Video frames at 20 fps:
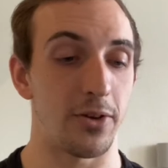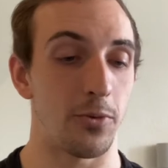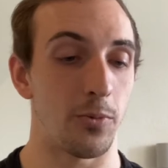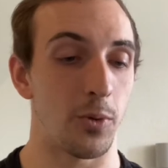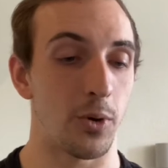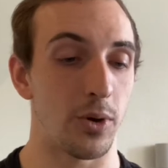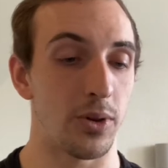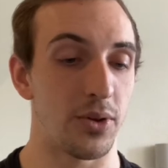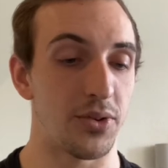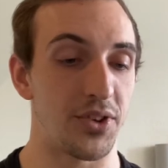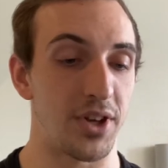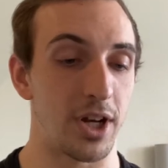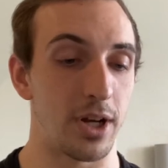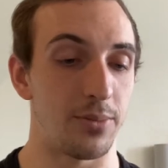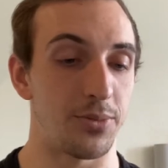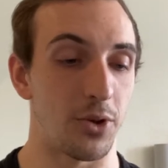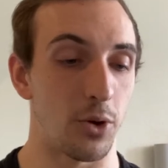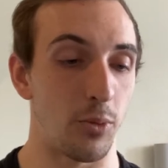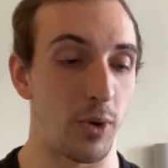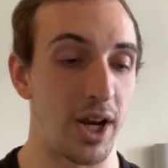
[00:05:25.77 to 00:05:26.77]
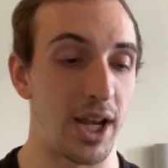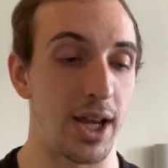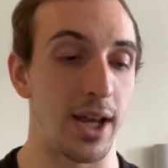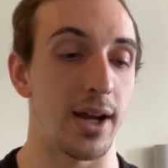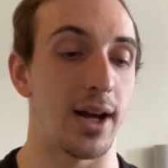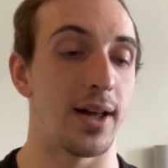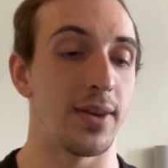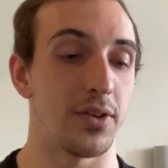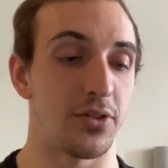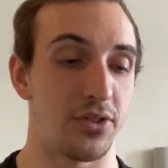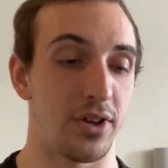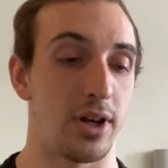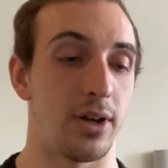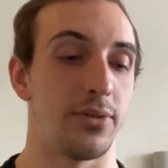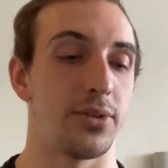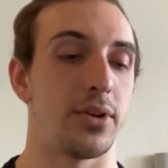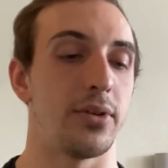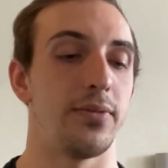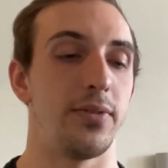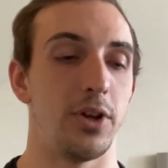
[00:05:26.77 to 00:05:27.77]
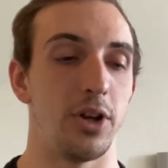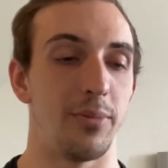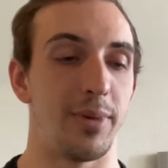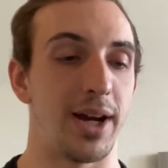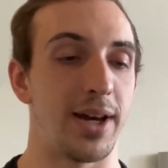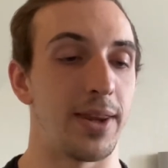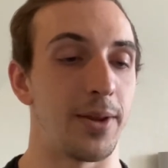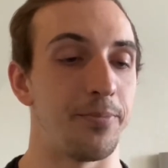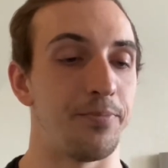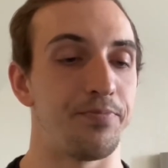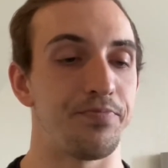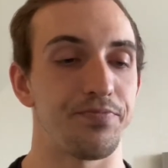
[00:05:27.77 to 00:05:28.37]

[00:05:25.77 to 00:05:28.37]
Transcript: or more of those items are waiting on the shelves for you to buy them.